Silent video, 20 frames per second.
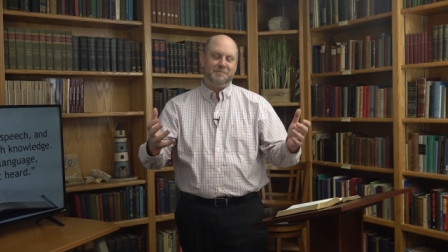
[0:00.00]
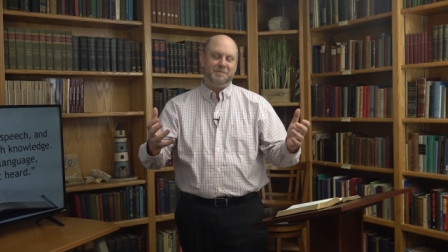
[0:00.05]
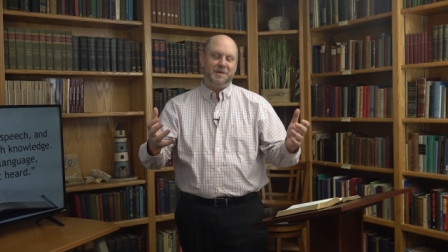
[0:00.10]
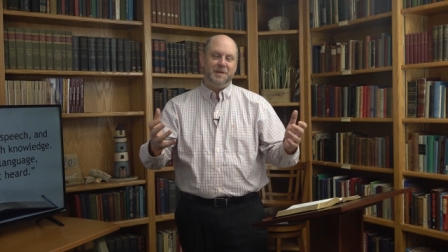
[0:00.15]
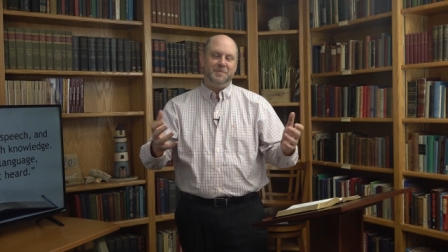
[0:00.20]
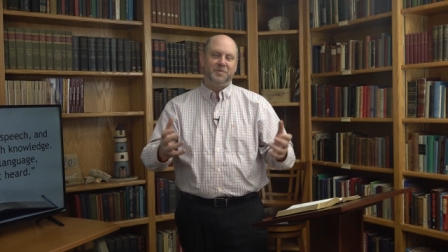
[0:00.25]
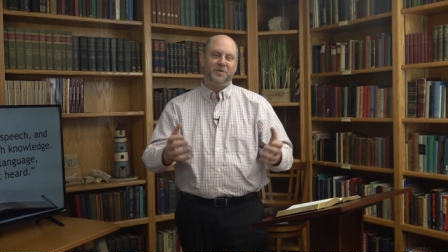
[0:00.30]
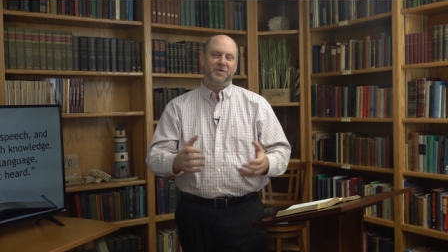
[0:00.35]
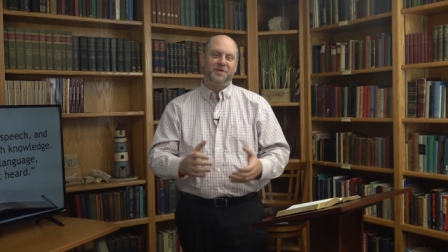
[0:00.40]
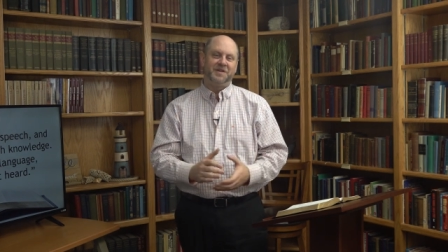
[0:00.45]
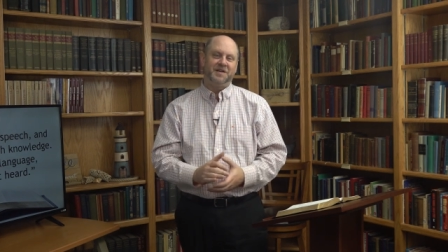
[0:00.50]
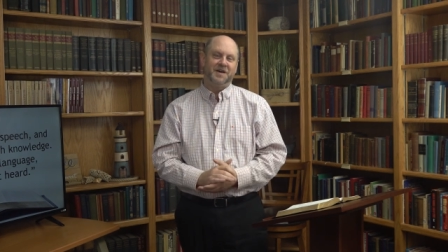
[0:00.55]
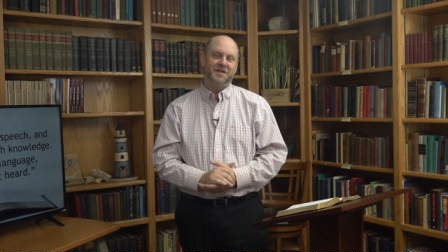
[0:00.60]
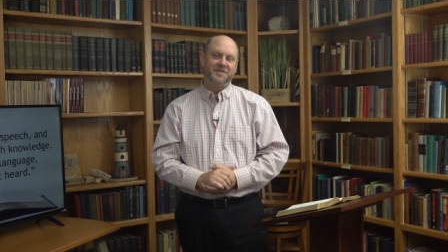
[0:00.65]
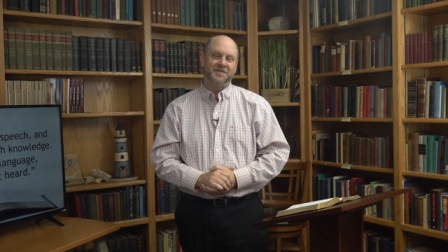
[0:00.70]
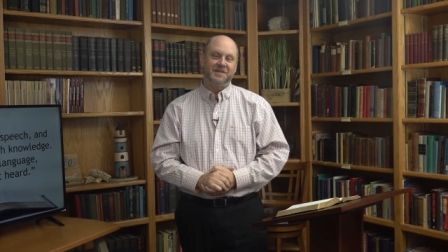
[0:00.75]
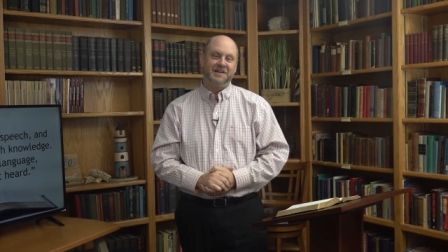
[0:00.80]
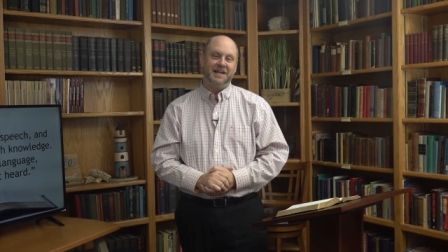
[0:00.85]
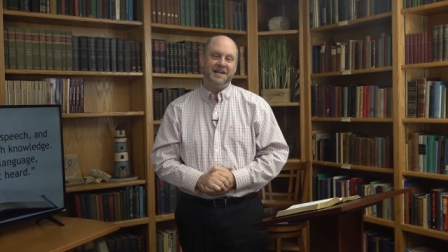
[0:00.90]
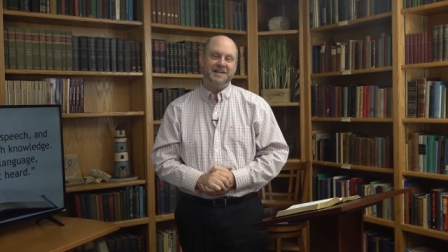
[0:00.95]
people in
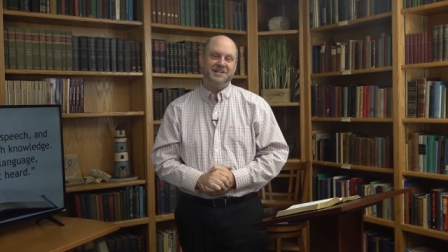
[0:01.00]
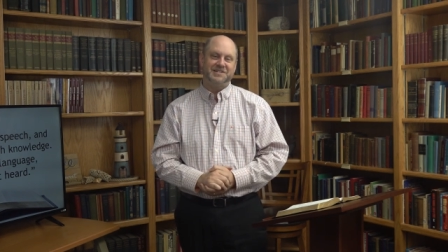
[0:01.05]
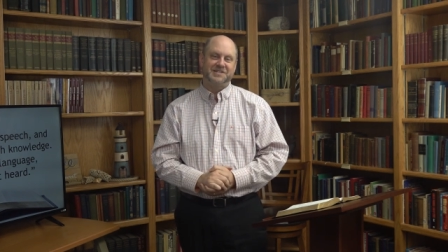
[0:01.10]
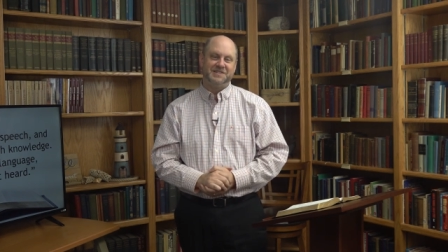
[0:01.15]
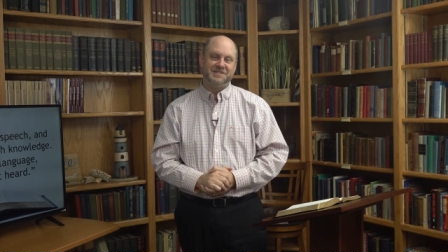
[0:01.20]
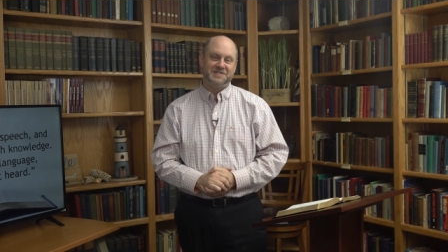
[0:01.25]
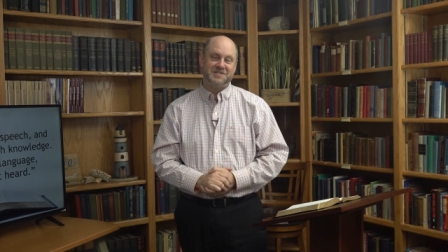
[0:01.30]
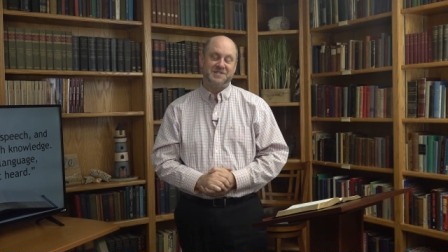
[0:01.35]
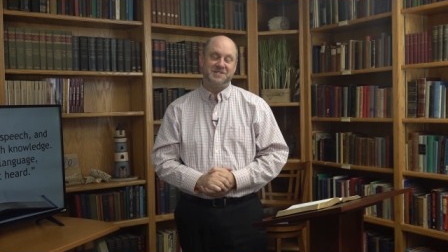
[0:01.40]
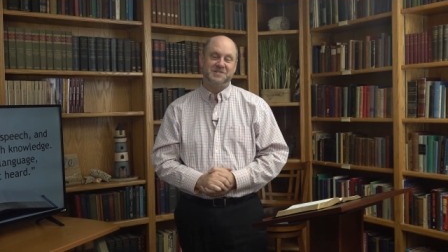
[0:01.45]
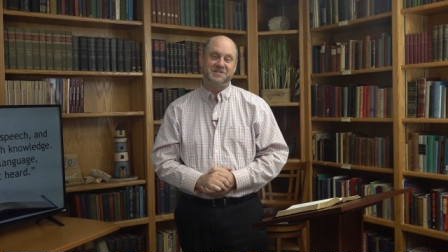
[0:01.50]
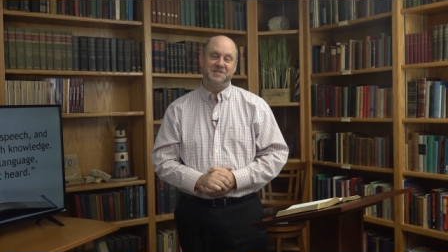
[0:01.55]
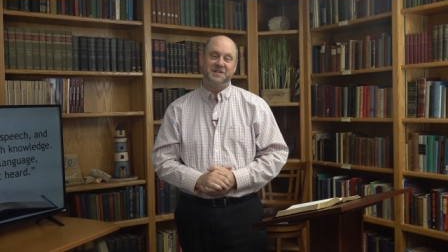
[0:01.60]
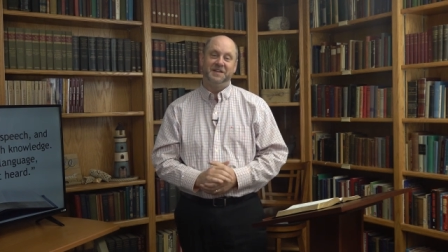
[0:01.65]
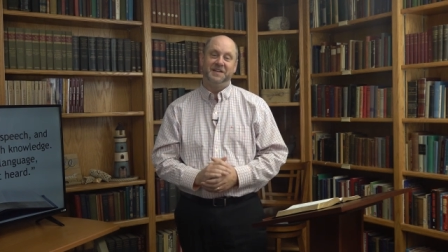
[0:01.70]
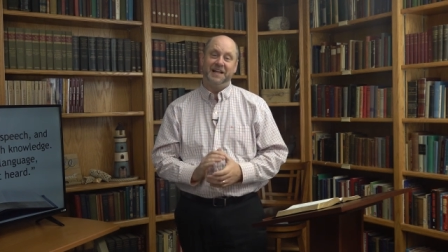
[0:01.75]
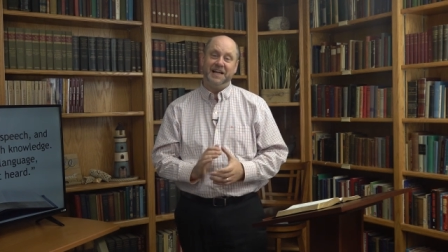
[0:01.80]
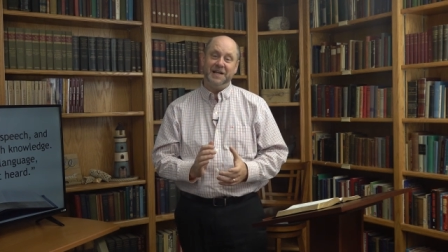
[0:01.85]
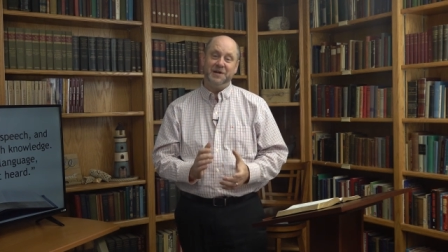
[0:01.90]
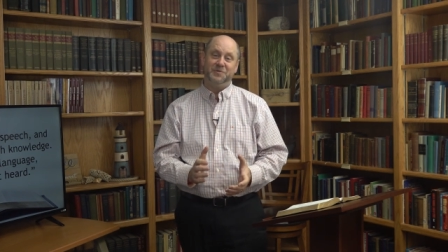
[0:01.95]
other nations is
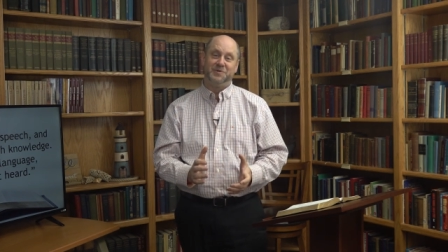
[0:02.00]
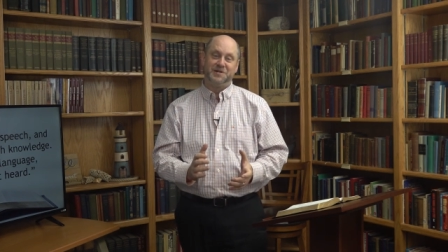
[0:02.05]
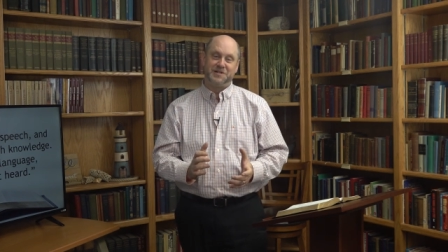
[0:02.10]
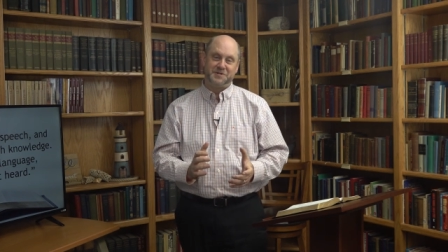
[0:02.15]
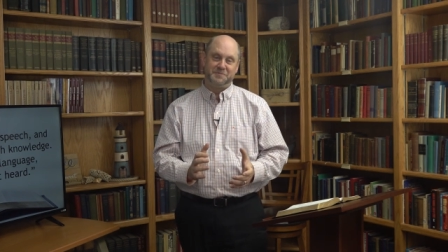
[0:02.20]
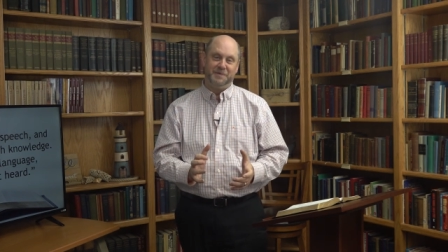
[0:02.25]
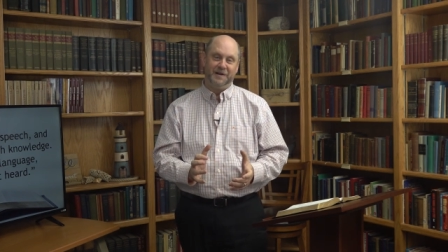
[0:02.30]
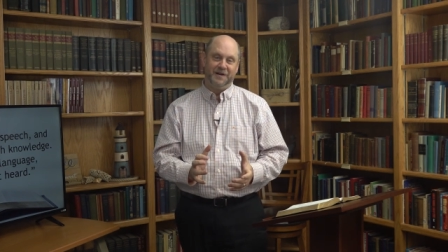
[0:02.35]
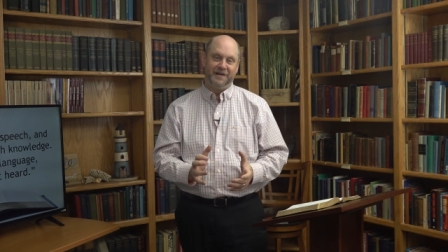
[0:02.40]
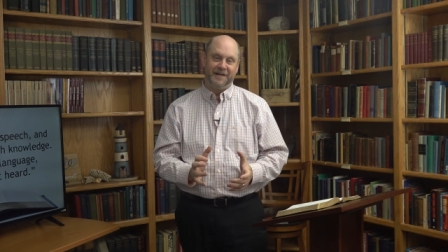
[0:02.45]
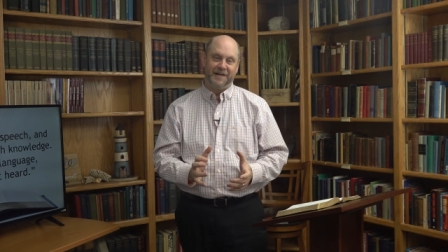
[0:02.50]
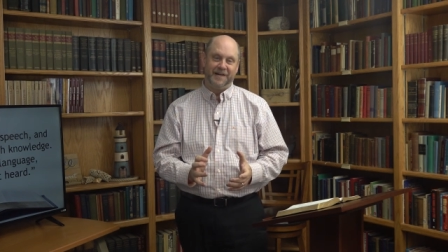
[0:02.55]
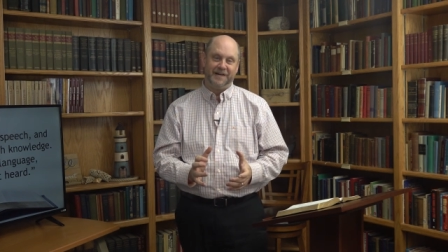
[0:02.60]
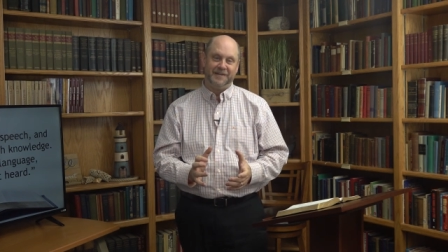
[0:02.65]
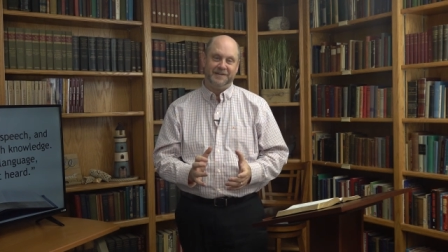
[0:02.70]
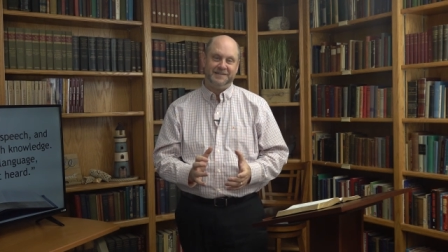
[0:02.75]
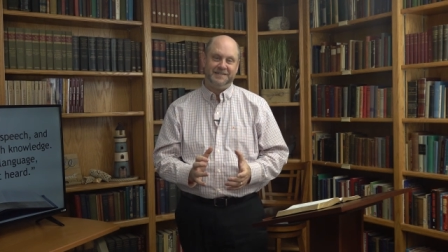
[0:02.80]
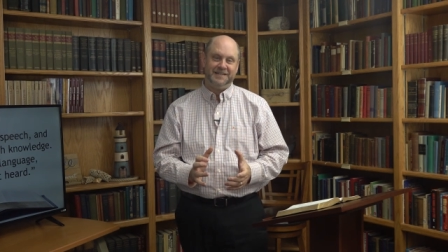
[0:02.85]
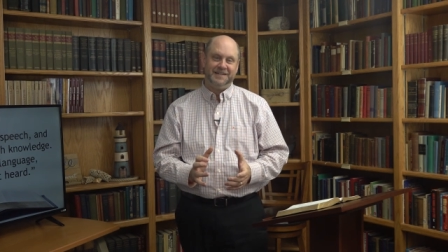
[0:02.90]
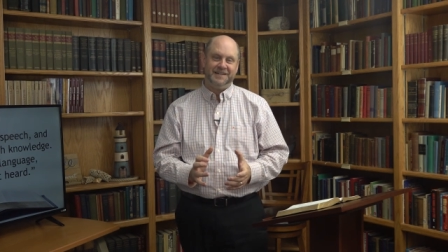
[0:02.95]
the language
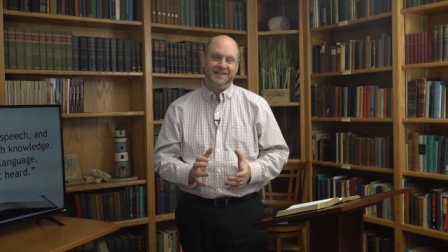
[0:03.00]
barrier.